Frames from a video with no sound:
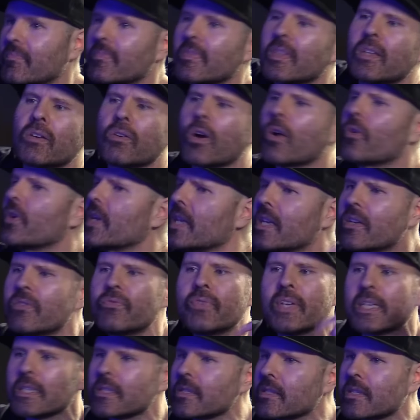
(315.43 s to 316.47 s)
they're already
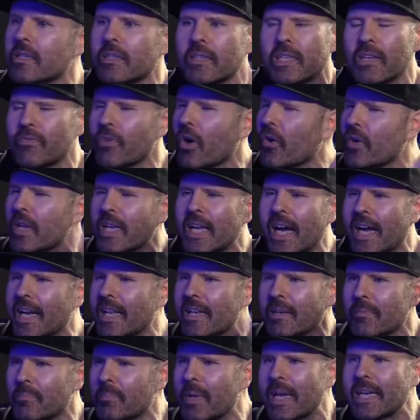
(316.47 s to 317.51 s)
convinced. They've already got
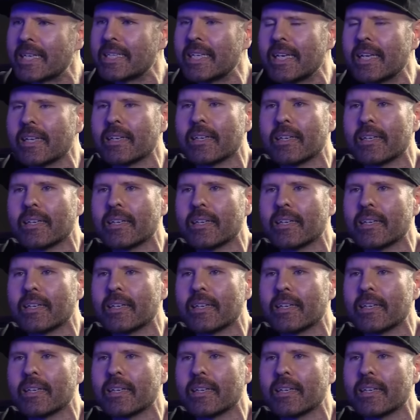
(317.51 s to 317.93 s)
it baked in.